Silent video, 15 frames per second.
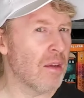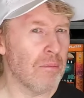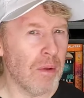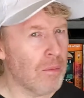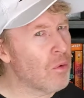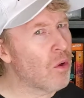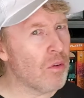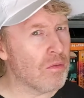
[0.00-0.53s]

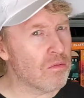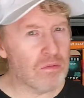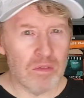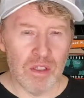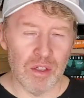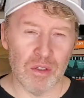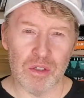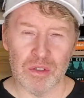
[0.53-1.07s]
Maybe I'll,
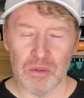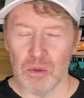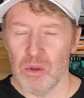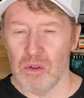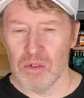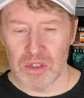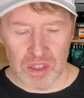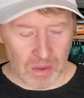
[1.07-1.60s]
control
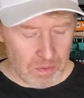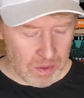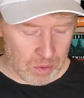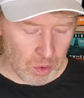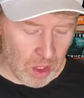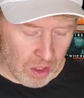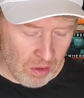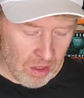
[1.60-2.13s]
other stuff as
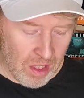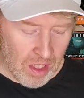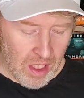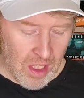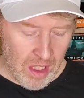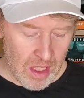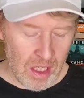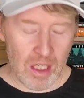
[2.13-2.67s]
well.
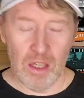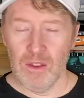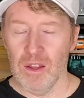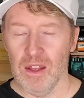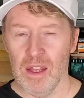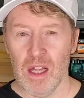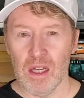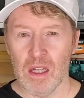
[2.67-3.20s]
And I think
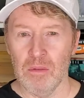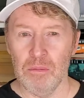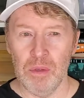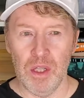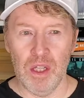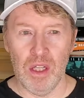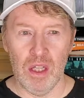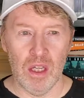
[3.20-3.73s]
that can
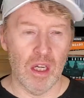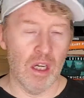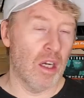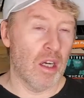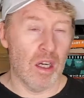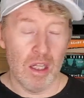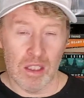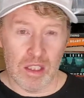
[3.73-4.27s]
be
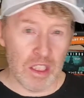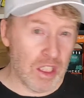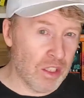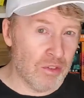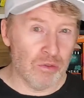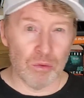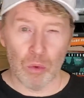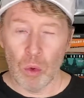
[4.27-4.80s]
a neat
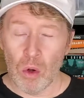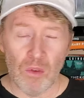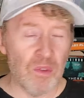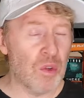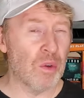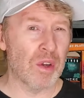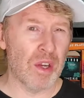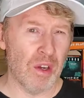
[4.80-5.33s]
role for
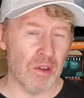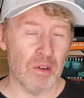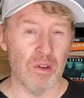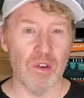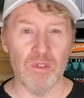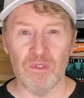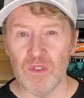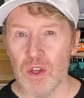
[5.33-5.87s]
your character to
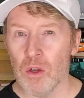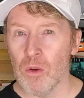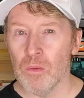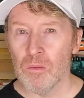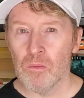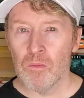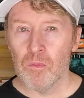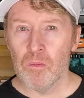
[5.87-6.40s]
fill.
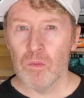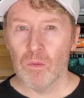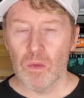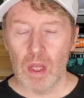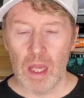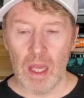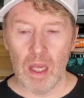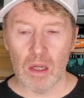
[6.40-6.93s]

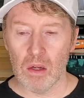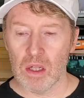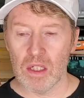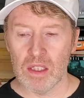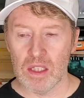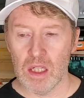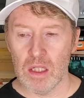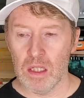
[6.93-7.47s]
And like I
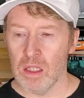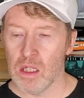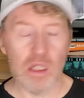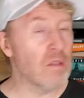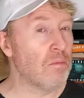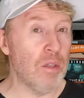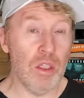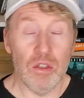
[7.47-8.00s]
said, it
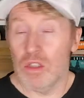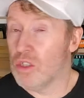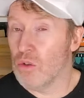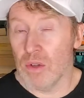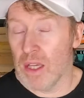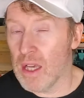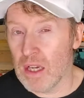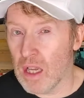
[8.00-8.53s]
doesn't mean you still
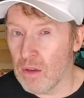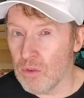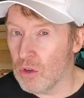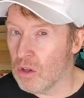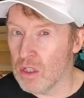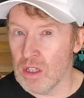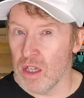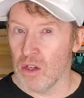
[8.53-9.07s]
can't have your
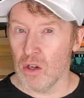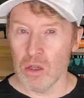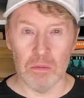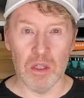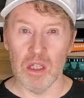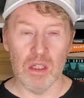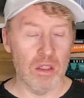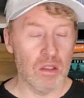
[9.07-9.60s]
undead
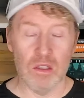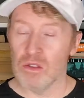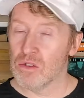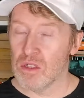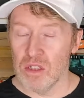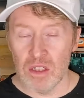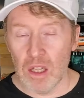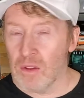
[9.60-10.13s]
army. There's
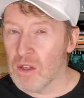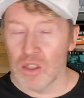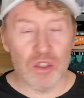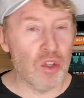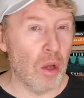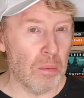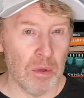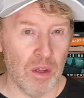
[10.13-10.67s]
nothing
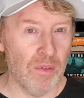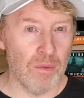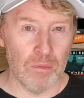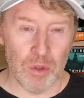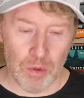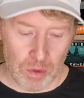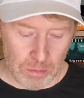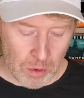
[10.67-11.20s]
stopping you from
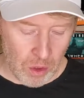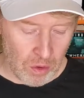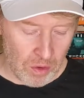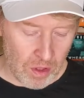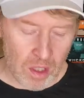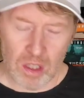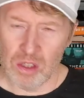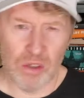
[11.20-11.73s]
doing both.
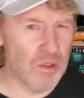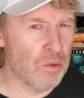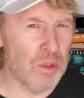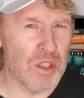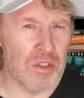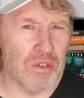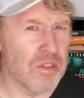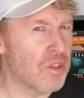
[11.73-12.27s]
You're a
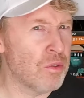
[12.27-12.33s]
wizard.